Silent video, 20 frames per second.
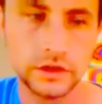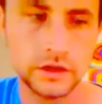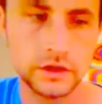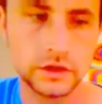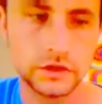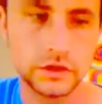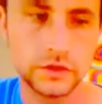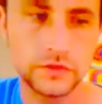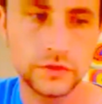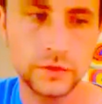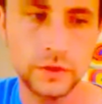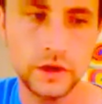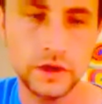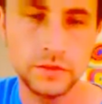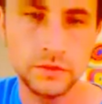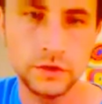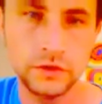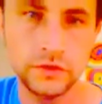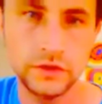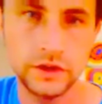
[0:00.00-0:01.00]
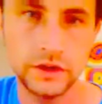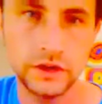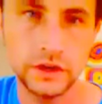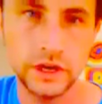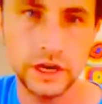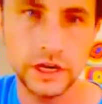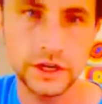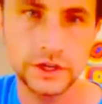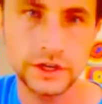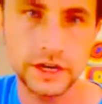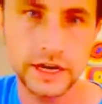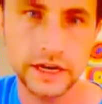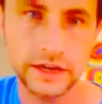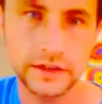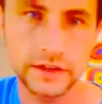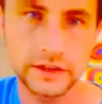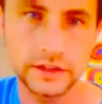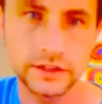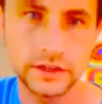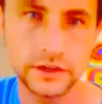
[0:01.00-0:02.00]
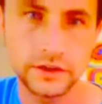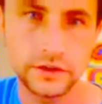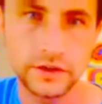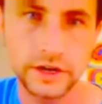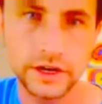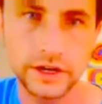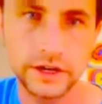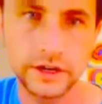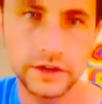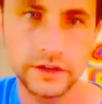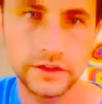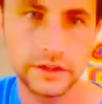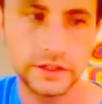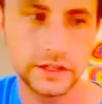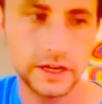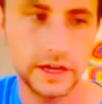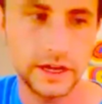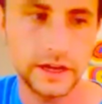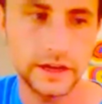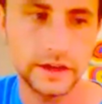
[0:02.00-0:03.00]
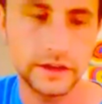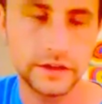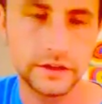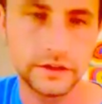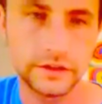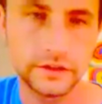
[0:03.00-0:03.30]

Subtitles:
So if you want to move it, you got to track this note right here, this A.